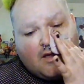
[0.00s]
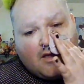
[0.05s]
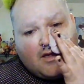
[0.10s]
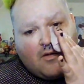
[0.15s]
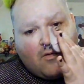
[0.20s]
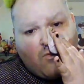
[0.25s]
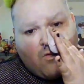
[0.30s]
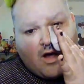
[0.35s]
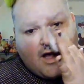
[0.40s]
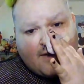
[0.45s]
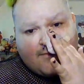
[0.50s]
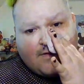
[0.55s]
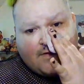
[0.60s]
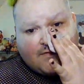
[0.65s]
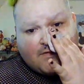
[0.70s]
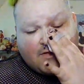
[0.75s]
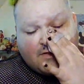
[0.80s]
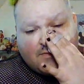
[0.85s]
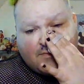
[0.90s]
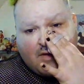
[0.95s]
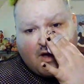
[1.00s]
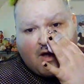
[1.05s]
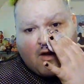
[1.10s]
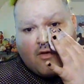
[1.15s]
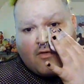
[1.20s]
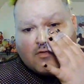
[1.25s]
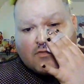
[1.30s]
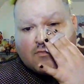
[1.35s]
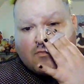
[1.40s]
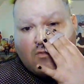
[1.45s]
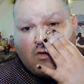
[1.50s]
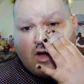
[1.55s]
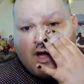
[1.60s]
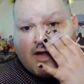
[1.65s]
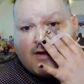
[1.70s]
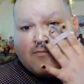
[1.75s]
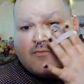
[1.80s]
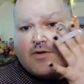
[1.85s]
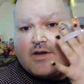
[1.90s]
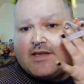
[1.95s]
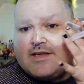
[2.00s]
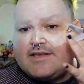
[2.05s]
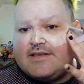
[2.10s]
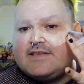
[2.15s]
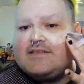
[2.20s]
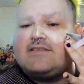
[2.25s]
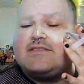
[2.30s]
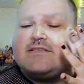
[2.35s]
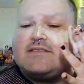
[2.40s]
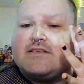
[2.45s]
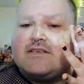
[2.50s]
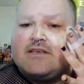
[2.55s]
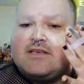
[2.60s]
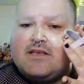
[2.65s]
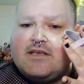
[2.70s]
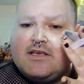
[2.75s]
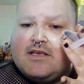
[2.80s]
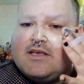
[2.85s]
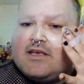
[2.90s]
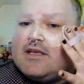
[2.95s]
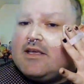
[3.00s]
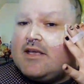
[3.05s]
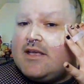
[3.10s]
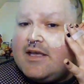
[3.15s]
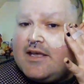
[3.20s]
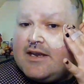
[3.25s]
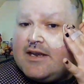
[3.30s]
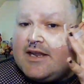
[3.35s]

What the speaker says: one with two models. One was an